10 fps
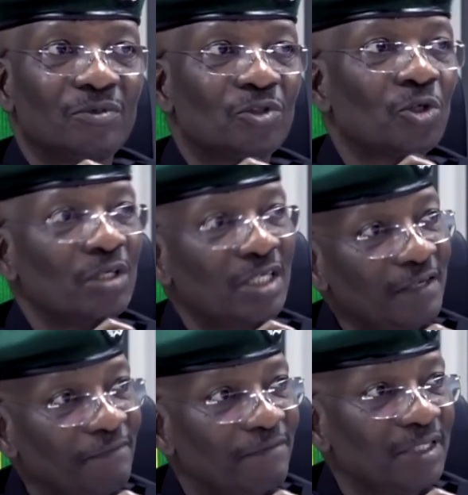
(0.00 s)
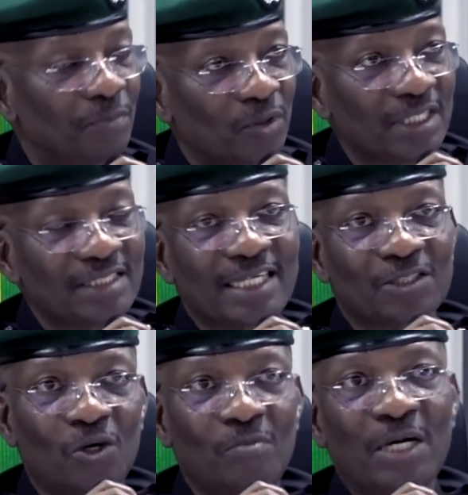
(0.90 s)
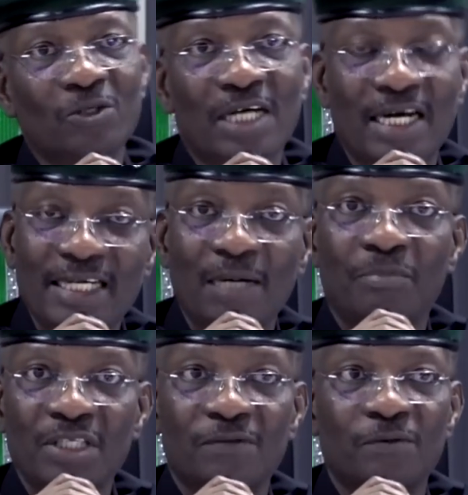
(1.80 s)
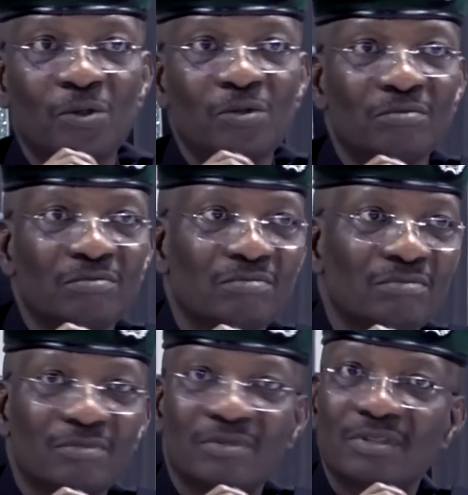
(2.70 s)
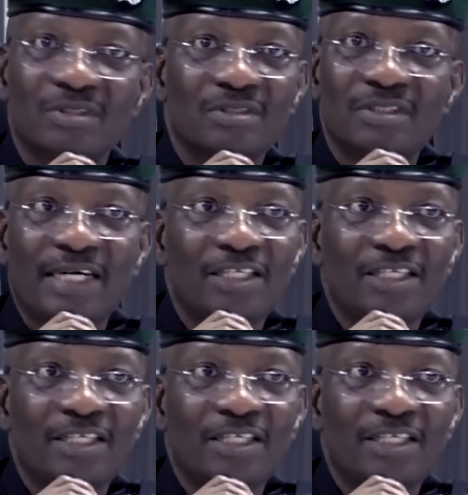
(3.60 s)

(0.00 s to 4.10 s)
So if the protesters come out and they are peaceful, there